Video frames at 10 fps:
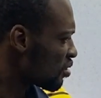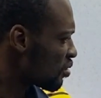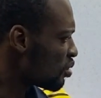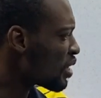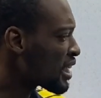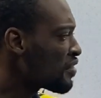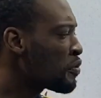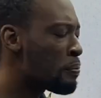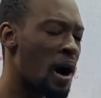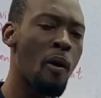You are given
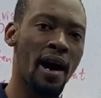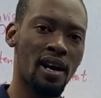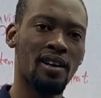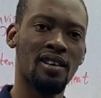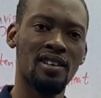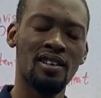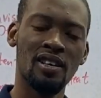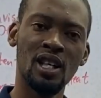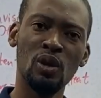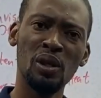power,
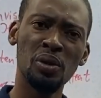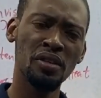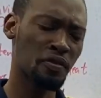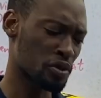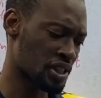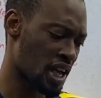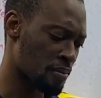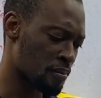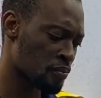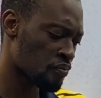and you are looking for time.
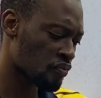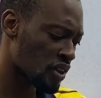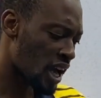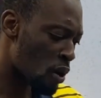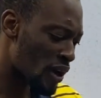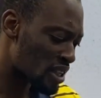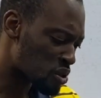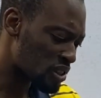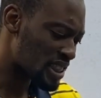And we are told